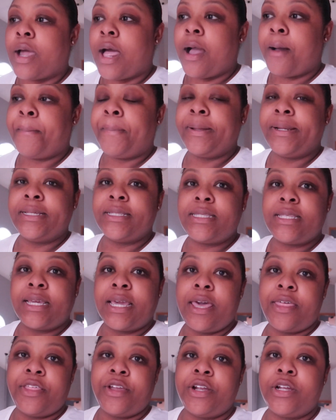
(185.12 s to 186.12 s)
I'll put it
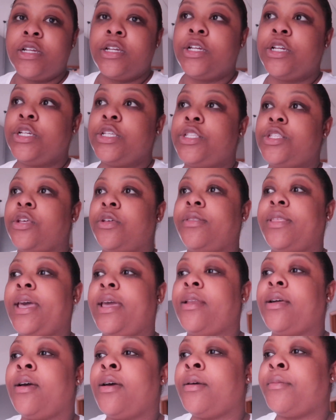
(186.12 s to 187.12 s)
together so
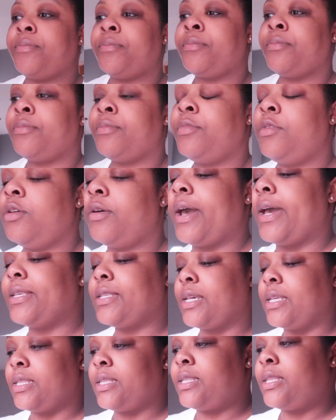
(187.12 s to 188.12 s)
that um, you guys
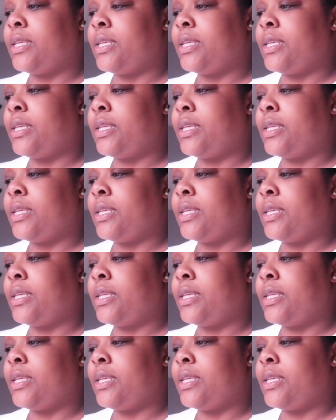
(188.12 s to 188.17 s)
can